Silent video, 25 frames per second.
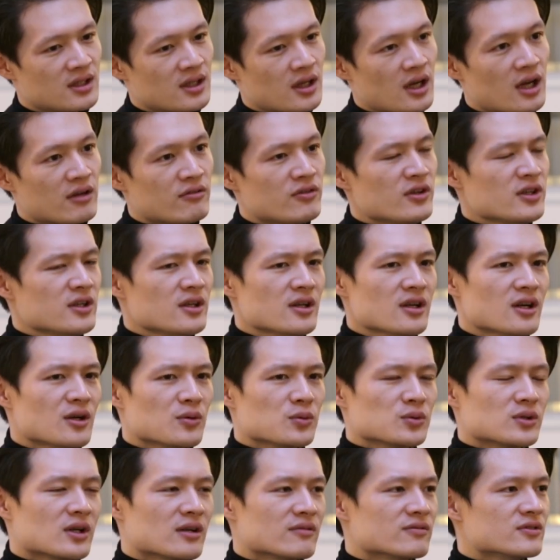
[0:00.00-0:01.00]
Every year I
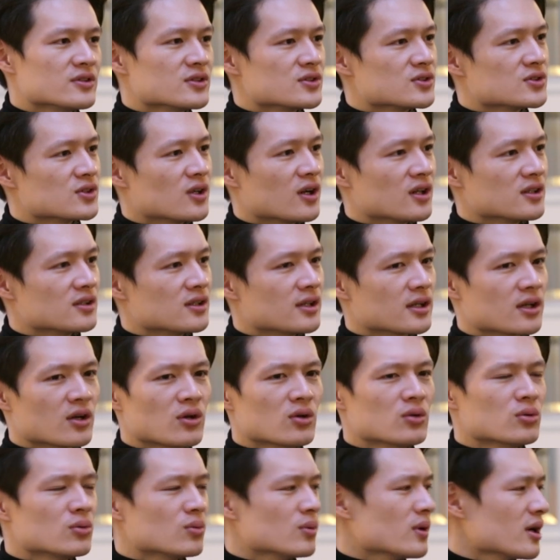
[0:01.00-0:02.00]
would have this thought, like,
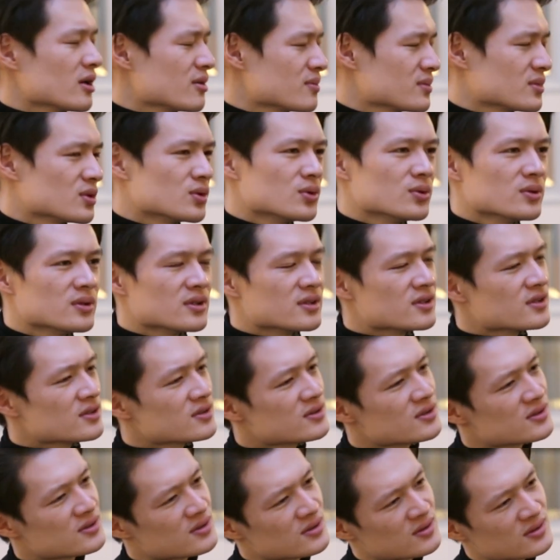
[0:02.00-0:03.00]
oh, why am I doing
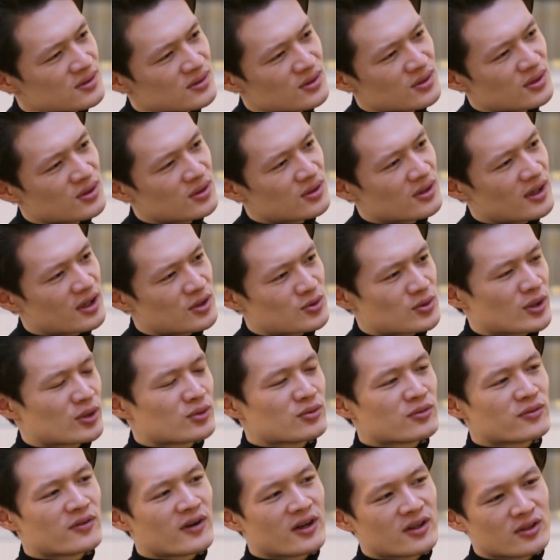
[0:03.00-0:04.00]
this? You know, I try
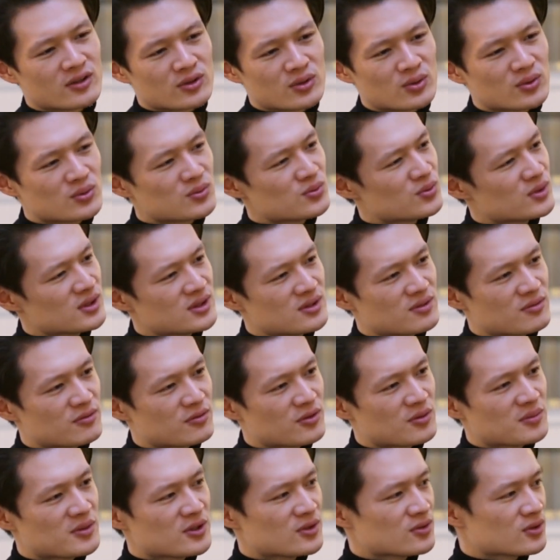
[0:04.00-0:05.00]
to find a good reason
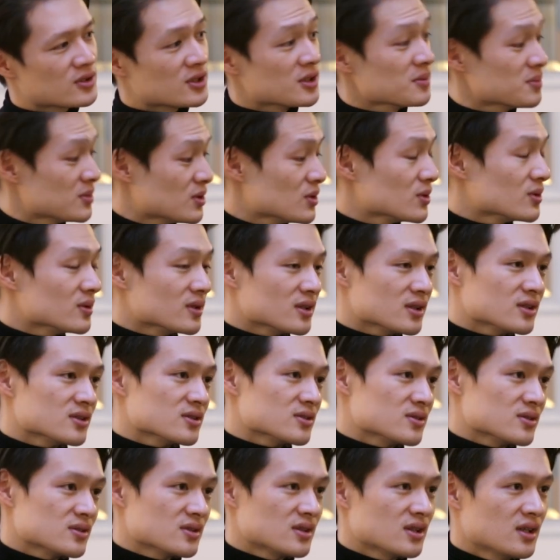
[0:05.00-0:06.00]
for me to keep doing
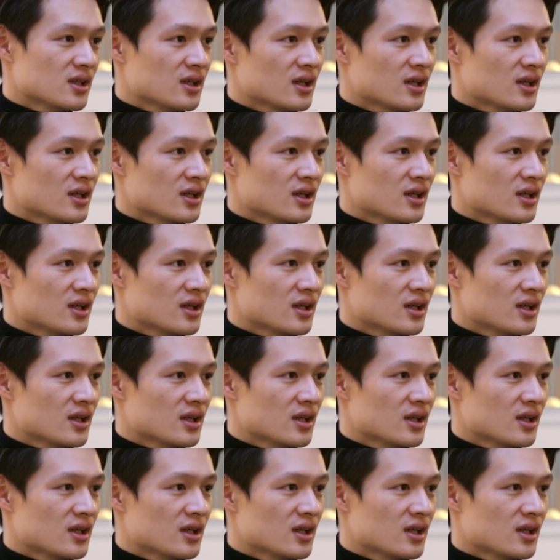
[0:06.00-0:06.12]
this.